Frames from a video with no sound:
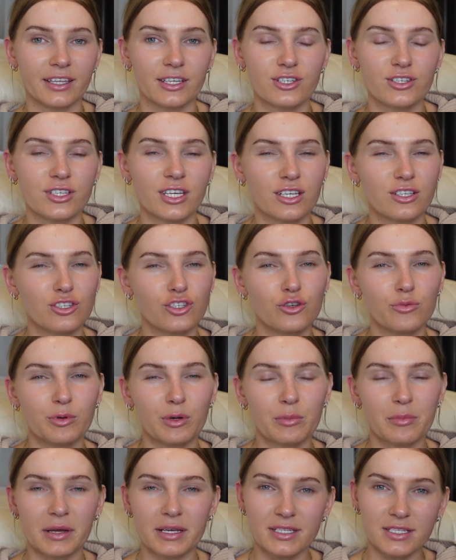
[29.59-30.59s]
They just get super
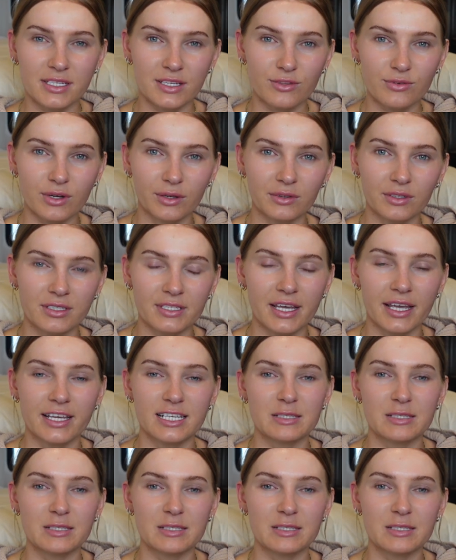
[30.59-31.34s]
messy throughout the day,